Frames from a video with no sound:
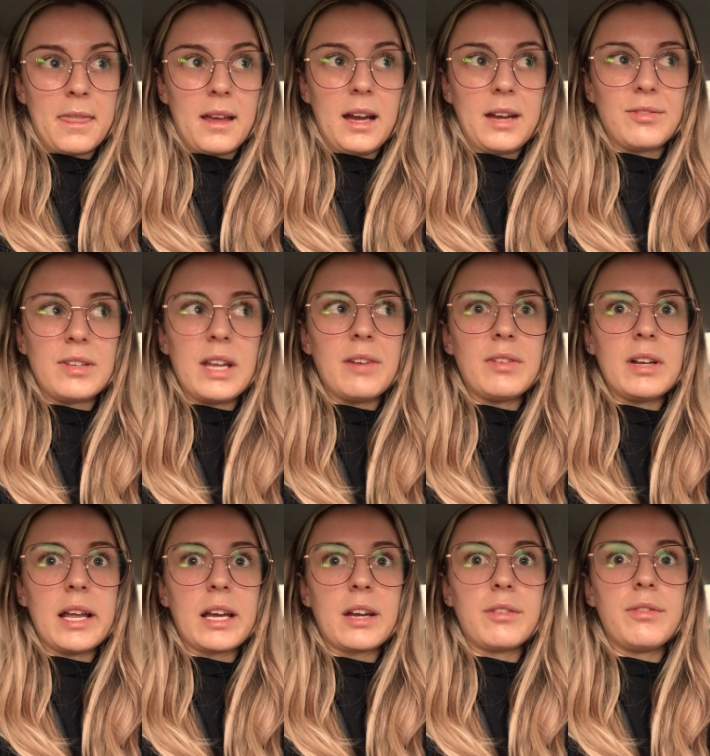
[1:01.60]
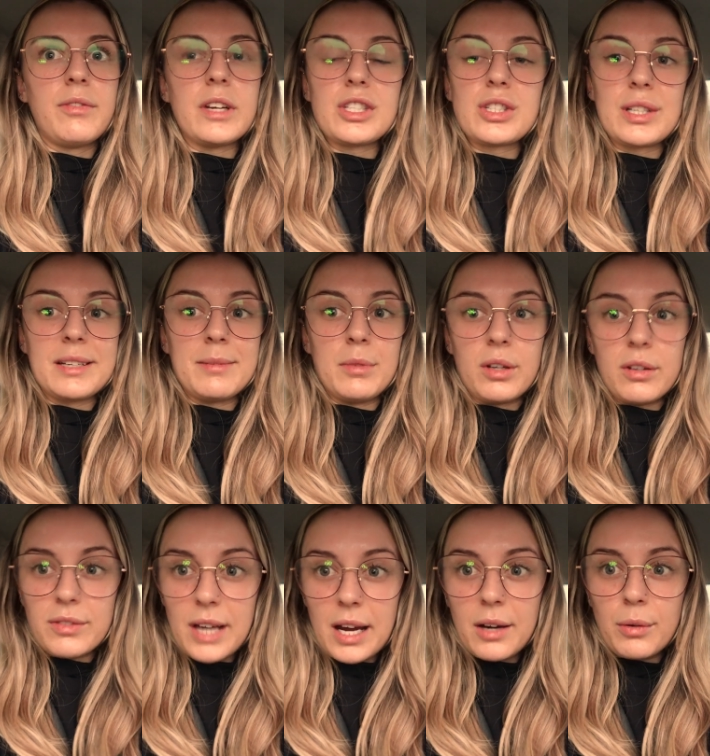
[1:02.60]
I've never like officially
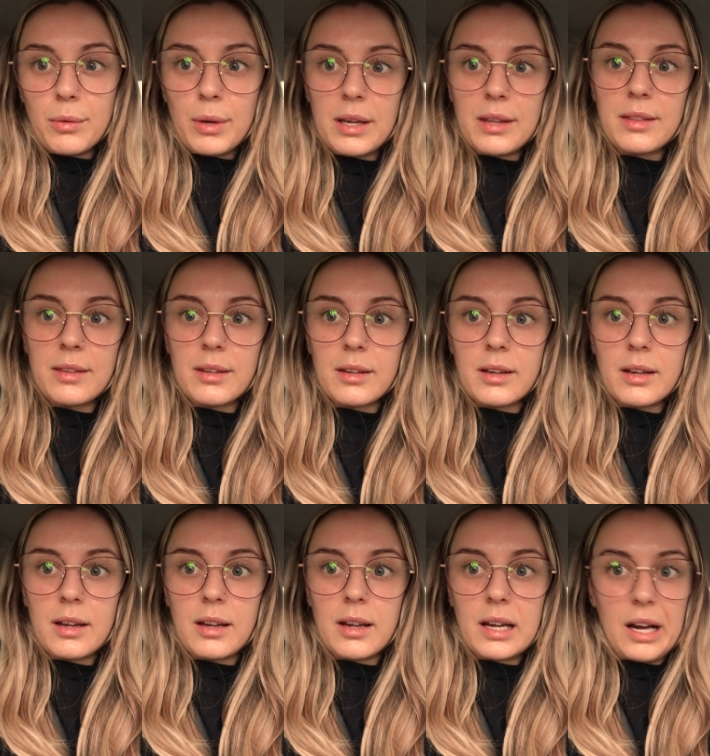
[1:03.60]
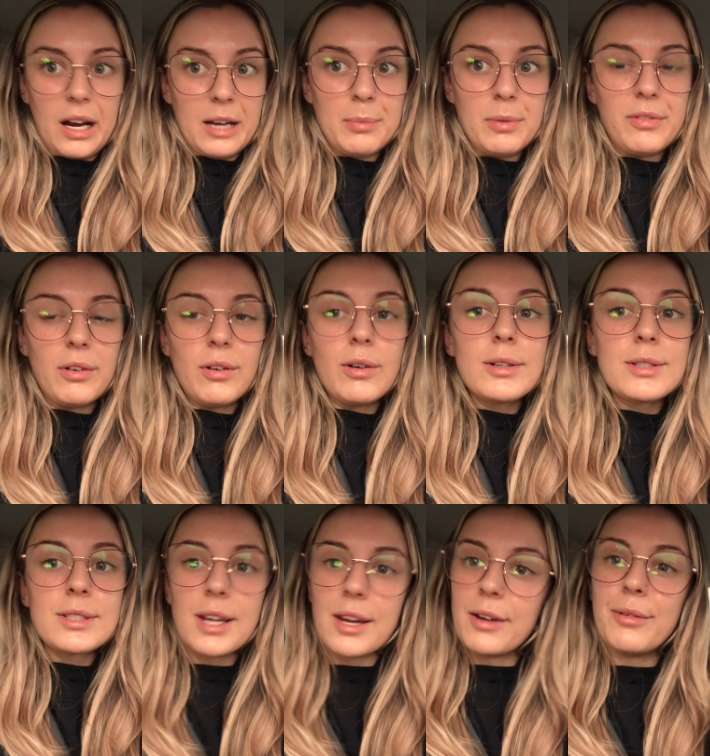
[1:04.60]
moved out with a guy before.
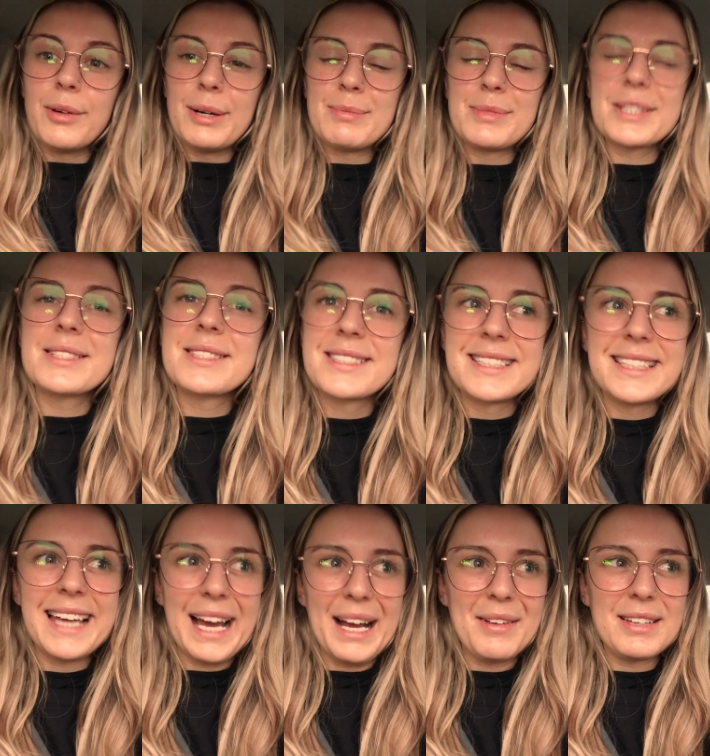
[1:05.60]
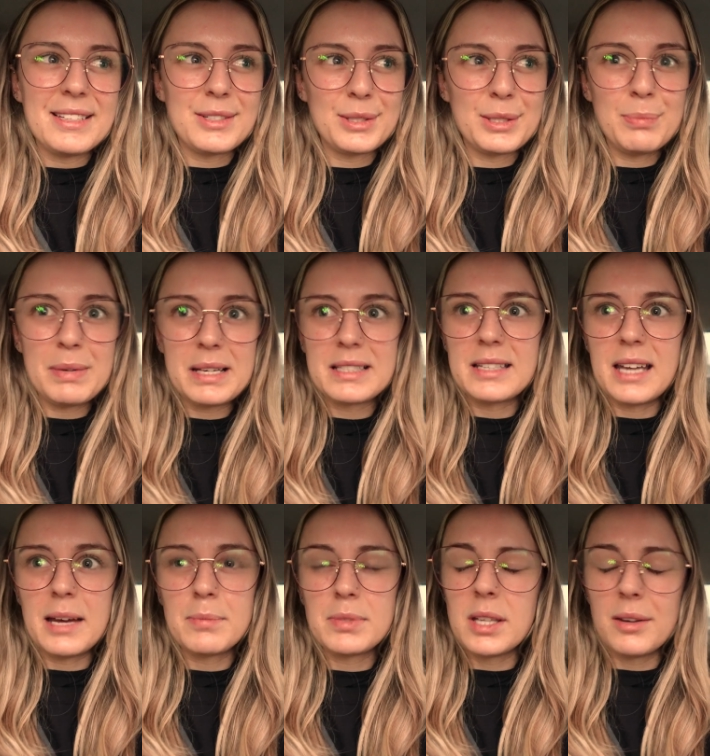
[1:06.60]
So I'm just, yeah, it's just a big
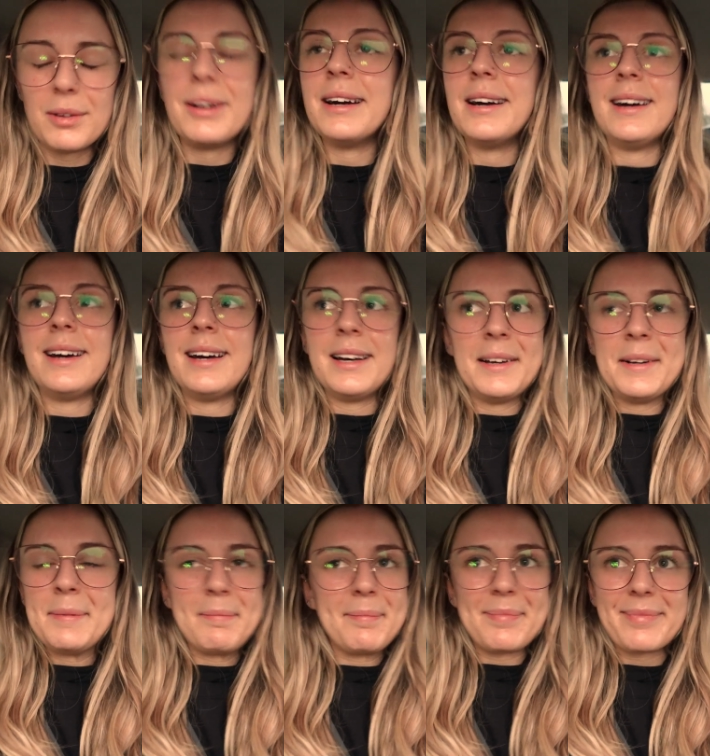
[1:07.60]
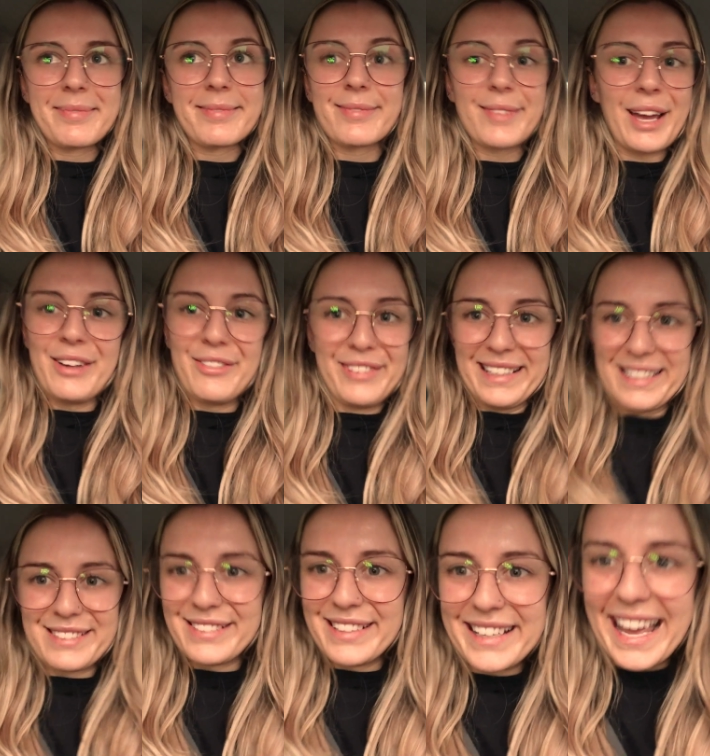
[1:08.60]
step. So hopefully
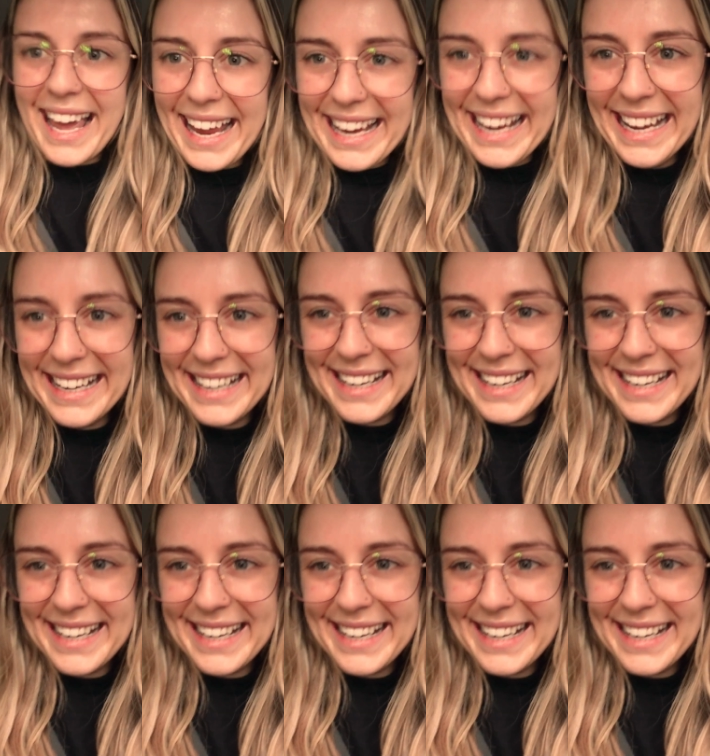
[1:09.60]
it's all okay.